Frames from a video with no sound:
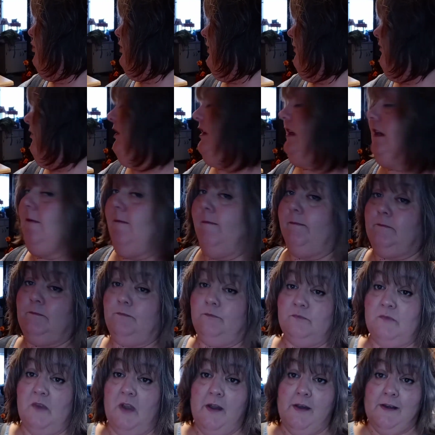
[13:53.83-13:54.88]
14, 15,
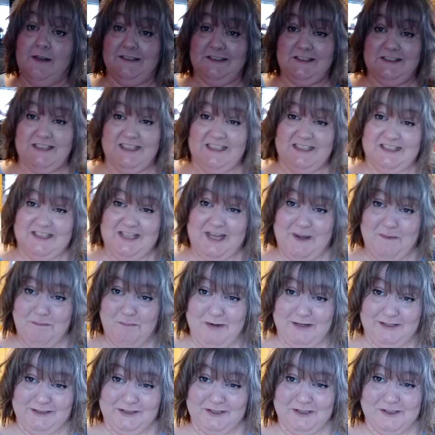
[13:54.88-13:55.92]
16
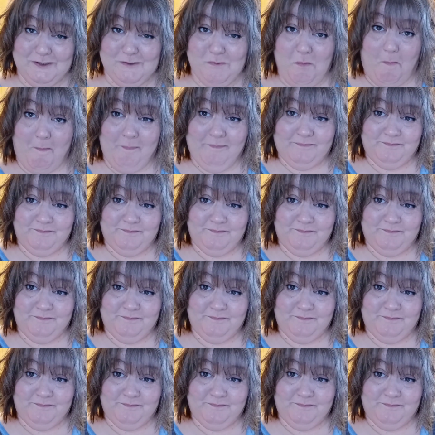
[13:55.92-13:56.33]
pieces.